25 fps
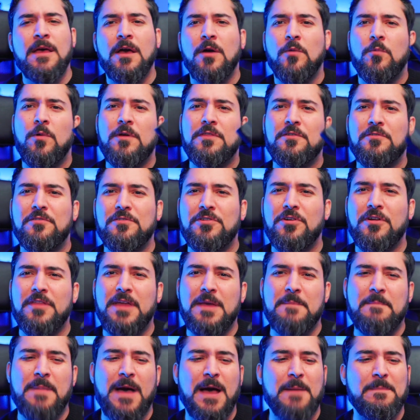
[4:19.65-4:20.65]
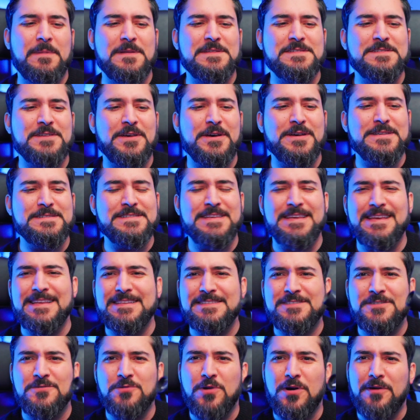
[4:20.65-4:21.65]
Whether or not they publicise it
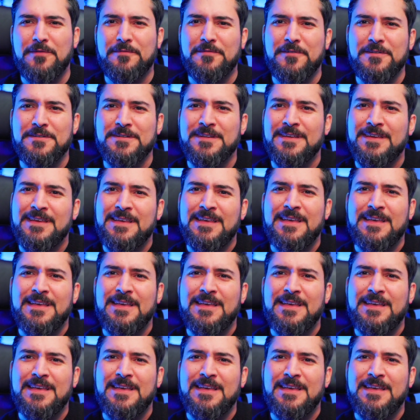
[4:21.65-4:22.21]
too often,